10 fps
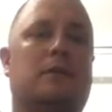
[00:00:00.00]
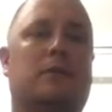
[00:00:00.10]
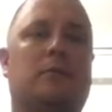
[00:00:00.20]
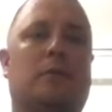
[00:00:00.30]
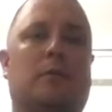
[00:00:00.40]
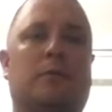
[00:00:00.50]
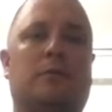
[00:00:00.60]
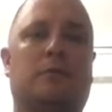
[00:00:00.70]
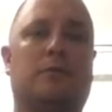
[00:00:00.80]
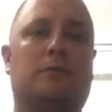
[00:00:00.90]
The only
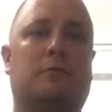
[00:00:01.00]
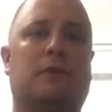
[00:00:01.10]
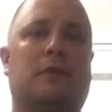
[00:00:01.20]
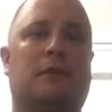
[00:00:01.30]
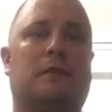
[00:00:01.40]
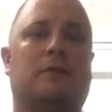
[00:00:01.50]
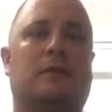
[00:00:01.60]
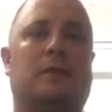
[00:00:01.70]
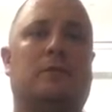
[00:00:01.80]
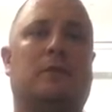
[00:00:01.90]
purpose for this ring is
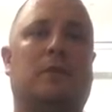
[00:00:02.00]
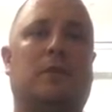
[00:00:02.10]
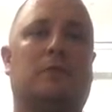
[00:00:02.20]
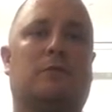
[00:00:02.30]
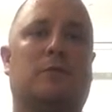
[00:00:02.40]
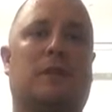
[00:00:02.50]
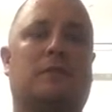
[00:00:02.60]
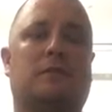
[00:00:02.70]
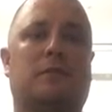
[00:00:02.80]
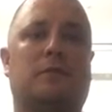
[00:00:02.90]
to keep the pin from
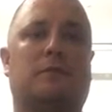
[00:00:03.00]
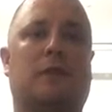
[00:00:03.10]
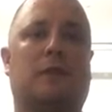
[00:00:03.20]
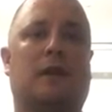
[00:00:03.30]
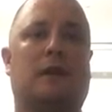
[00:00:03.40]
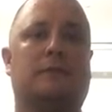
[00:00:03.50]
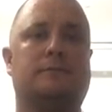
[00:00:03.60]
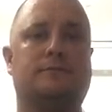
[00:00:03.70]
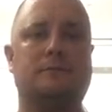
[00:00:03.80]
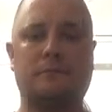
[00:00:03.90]
accidentally falling out.
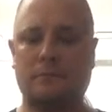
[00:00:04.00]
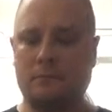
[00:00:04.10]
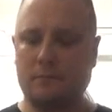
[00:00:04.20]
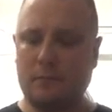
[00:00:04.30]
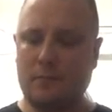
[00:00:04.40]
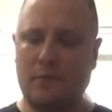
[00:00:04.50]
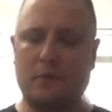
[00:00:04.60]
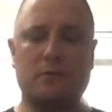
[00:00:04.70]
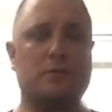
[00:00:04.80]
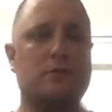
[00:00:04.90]

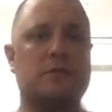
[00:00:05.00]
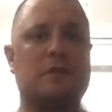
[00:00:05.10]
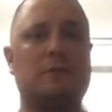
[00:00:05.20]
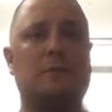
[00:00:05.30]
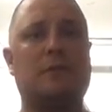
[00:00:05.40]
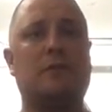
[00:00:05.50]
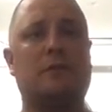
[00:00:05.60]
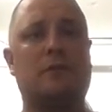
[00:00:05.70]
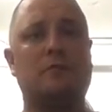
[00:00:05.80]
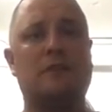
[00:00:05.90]
So just give the pin a
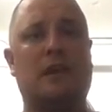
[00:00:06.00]
good